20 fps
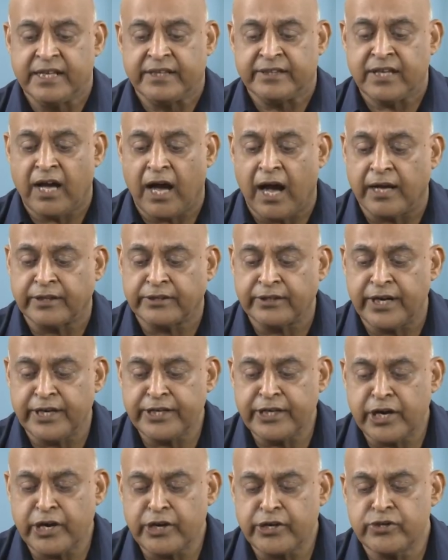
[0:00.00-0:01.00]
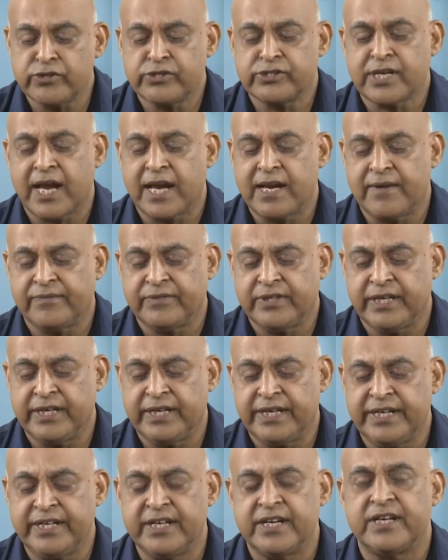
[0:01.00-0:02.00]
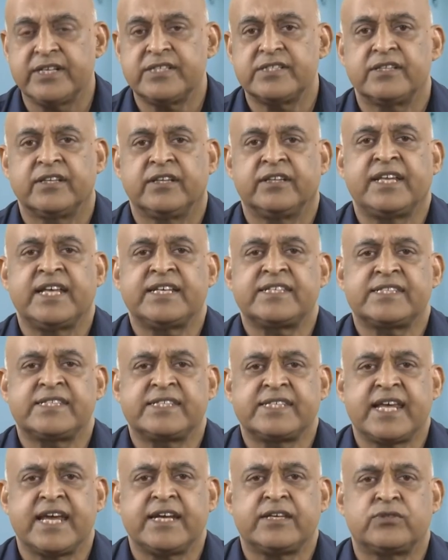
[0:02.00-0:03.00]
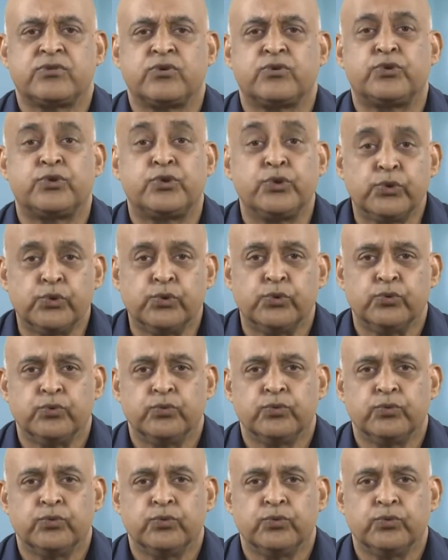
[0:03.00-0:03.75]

the authoritative style of the leaders, they say to do,